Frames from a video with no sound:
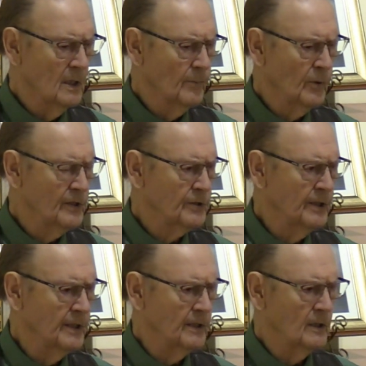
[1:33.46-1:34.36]

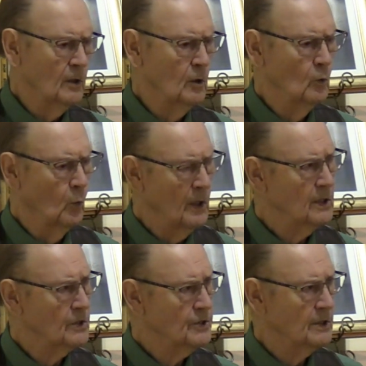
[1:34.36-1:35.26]
president, who
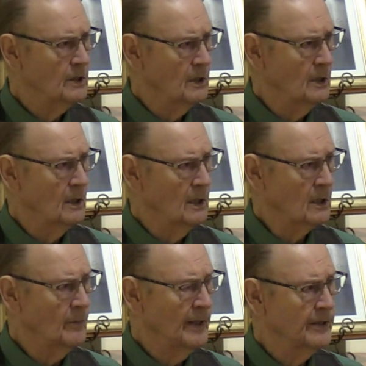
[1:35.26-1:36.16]
was a
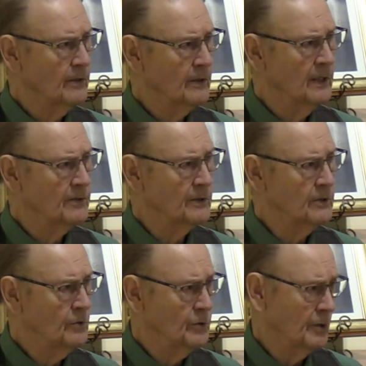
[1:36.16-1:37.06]
commander at the
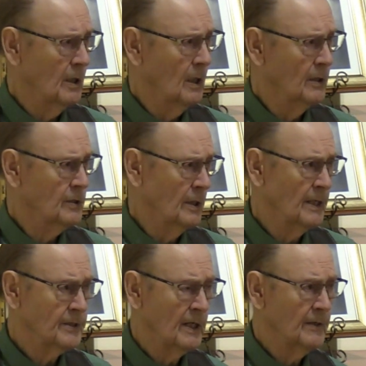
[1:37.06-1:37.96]
junior college, and
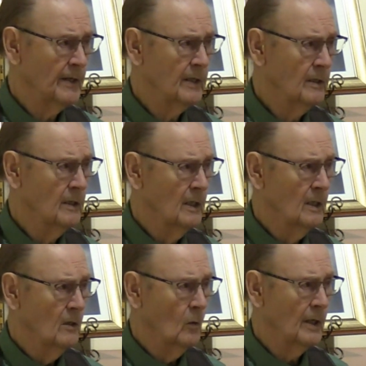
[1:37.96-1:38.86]
that's how they
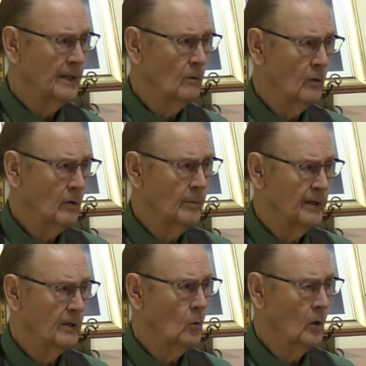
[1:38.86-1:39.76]
why they wanted me to
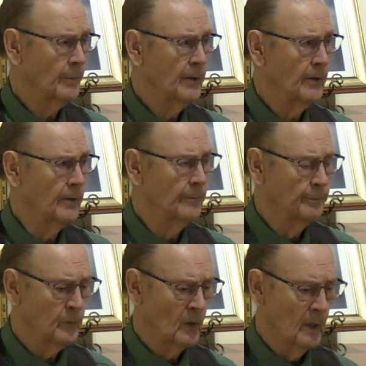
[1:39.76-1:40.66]
go up here.
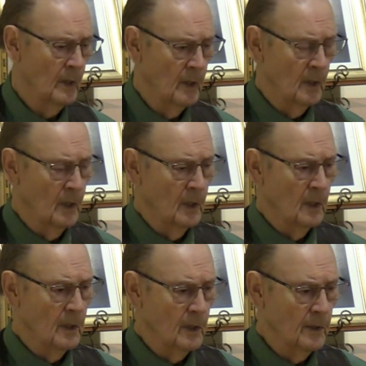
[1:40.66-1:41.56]

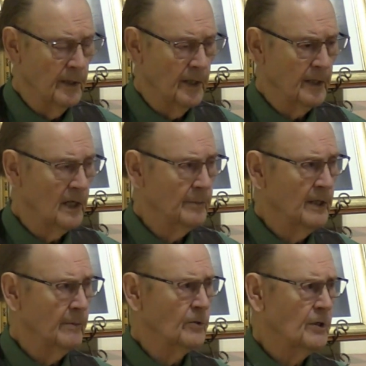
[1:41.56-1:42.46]
They had a guy by the
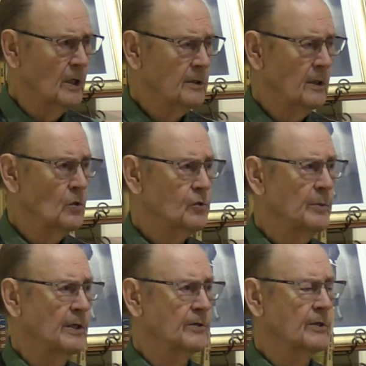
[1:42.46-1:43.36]
name of Choctaw
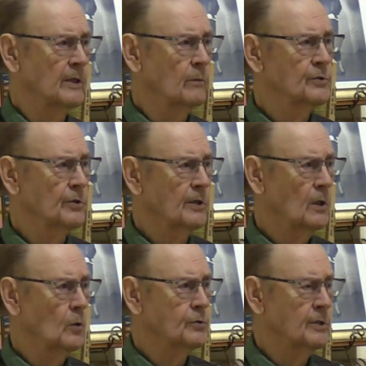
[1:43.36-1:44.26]
Smith that was their
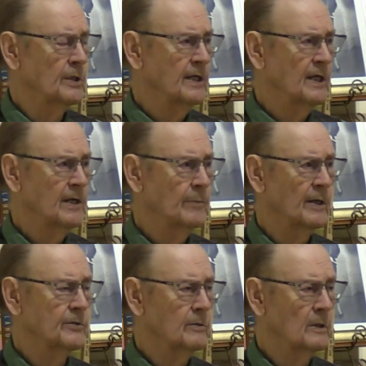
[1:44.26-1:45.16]
coach, and he had
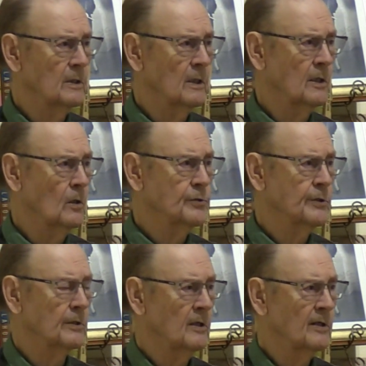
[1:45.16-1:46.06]
been a coach
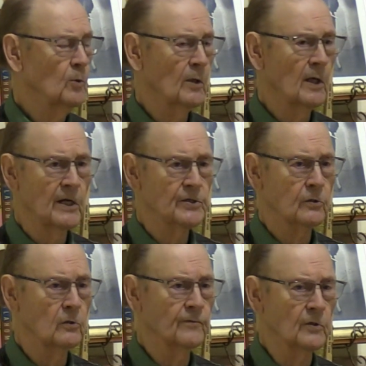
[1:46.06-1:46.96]
here at Claremore High
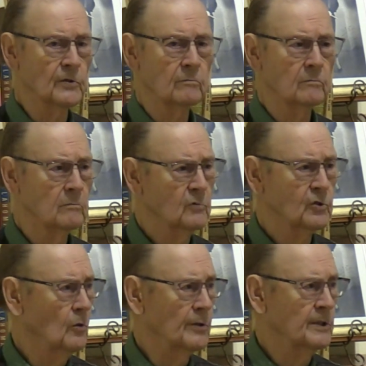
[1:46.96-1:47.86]
School for a
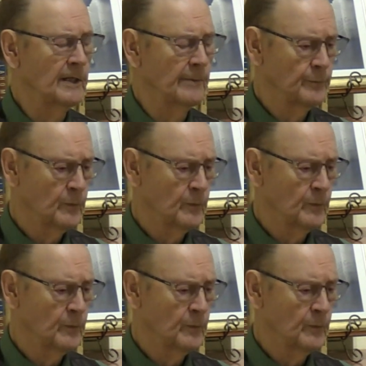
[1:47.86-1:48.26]
short time.